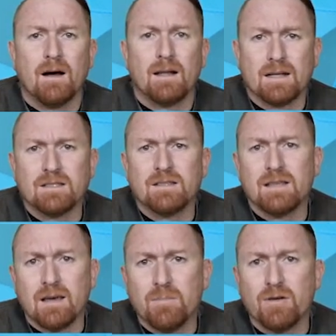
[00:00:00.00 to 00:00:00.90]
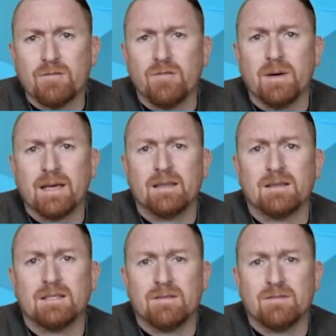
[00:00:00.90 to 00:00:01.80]
I'd like to thank Merck for making
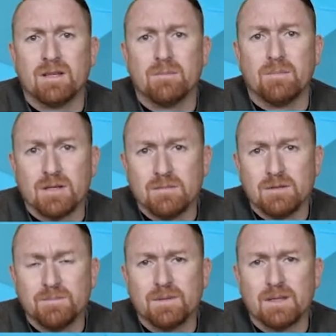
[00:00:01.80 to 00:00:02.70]
this evening possible.